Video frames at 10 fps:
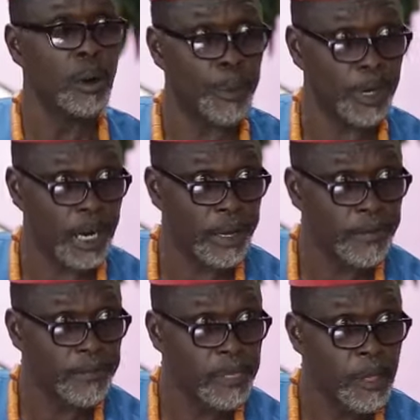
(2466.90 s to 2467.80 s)
Obiora,
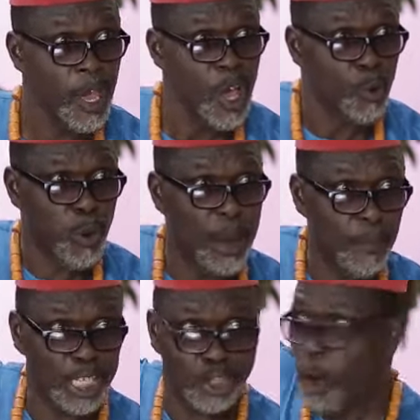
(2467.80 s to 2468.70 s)
we
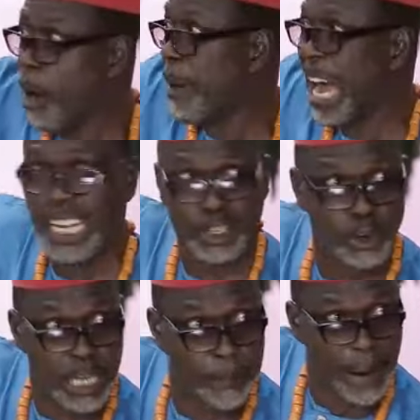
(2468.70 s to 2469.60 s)
must go back
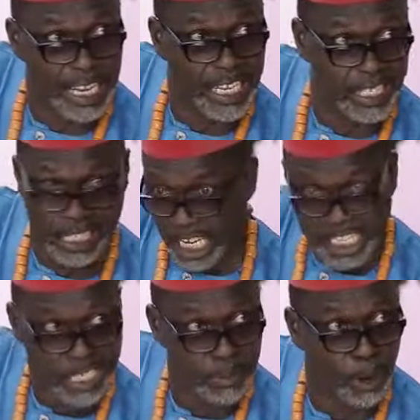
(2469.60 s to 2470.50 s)
to the palace
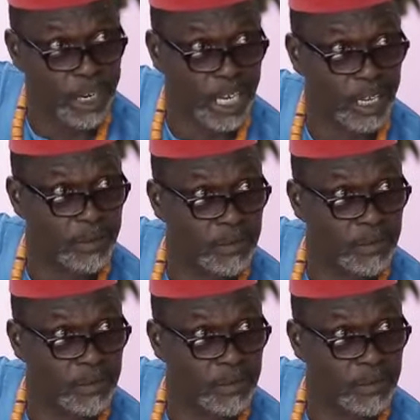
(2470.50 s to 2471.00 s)
this morning.